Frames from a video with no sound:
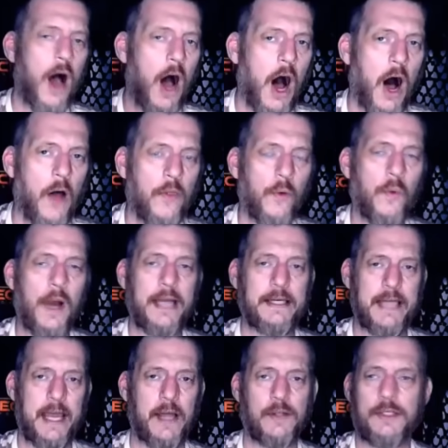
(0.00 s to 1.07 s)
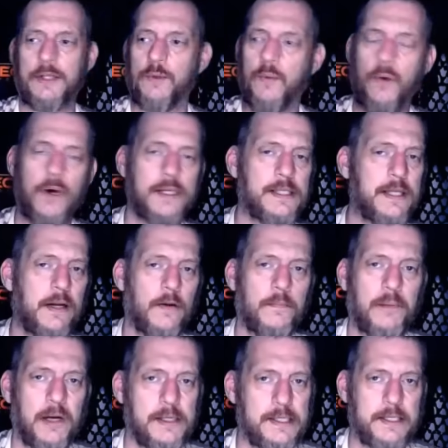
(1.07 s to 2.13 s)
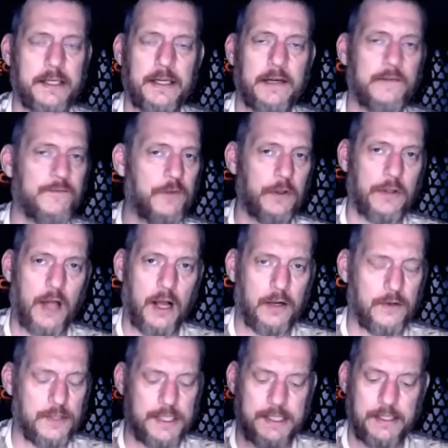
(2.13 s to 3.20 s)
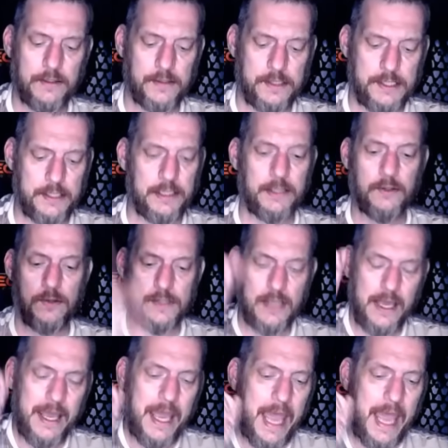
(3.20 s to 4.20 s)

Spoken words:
all the way down to the ones that are busting in a Foot Locker and stealing sneakers.